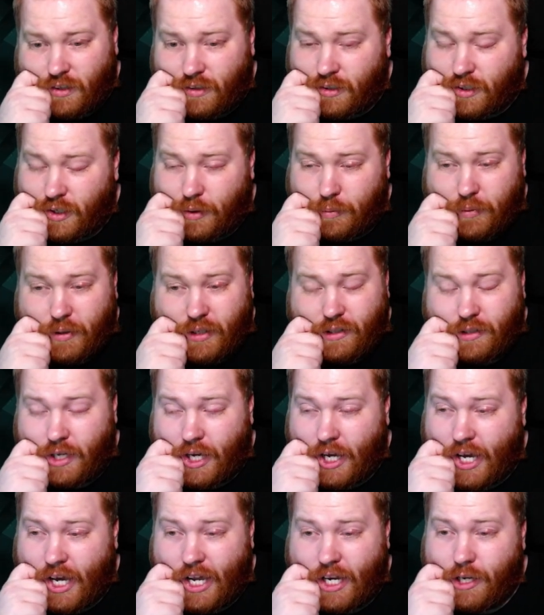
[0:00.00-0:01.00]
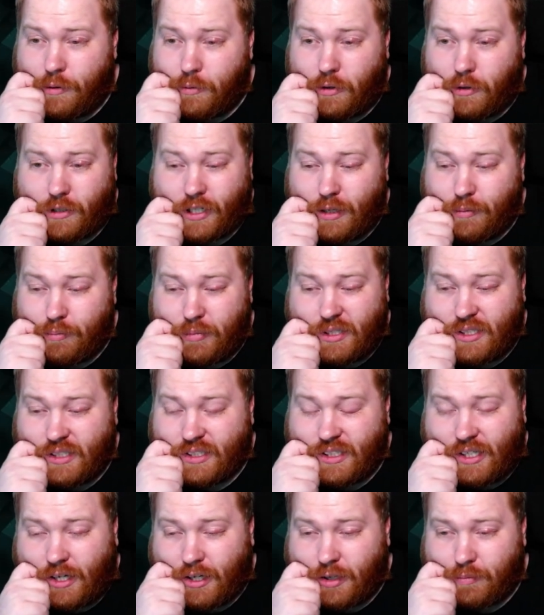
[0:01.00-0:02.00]
I mean, anyone can be a
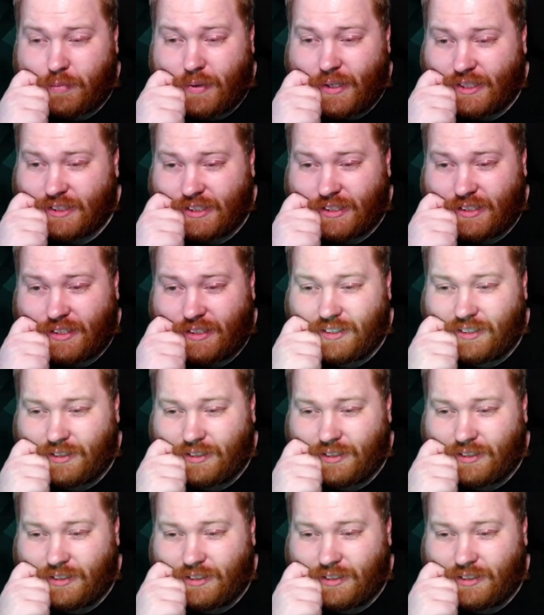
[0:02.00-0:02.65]
target, basically.